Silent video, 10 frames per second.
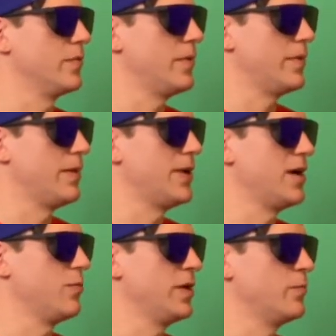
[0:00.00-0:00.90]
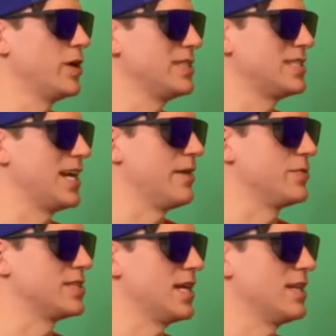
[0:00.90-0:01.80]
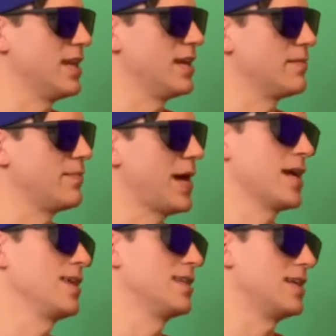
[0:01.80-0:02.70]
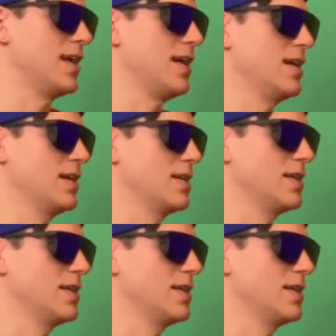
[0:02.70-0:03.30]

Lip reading: About when was that? Was that like back in the day?